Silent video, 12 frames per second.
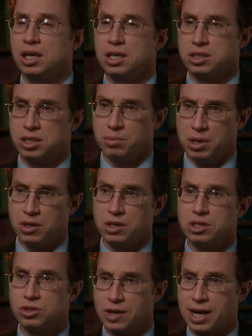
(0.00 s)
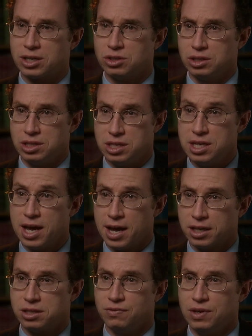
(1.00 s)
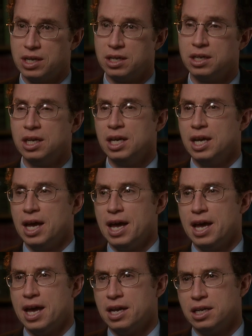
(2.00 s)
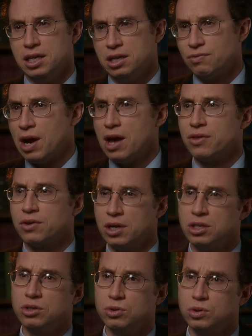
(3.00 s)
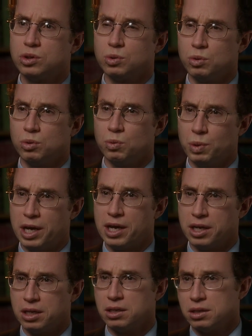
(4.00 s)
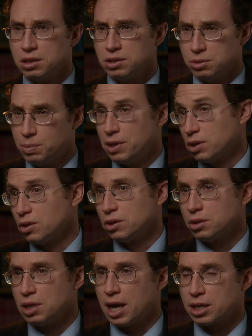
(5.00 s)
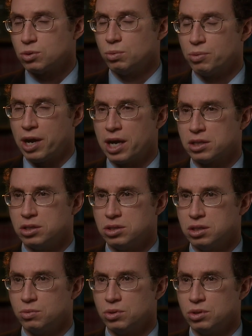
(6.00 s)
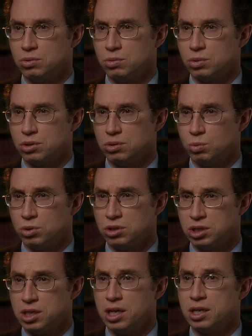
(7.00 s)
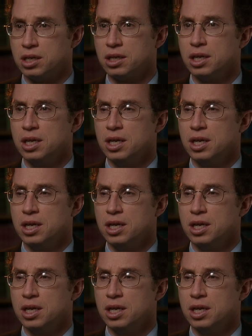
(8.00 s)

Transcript: Some areas are actually deactivated, and in a rather unusual way, depending on the actual practice that we're studying.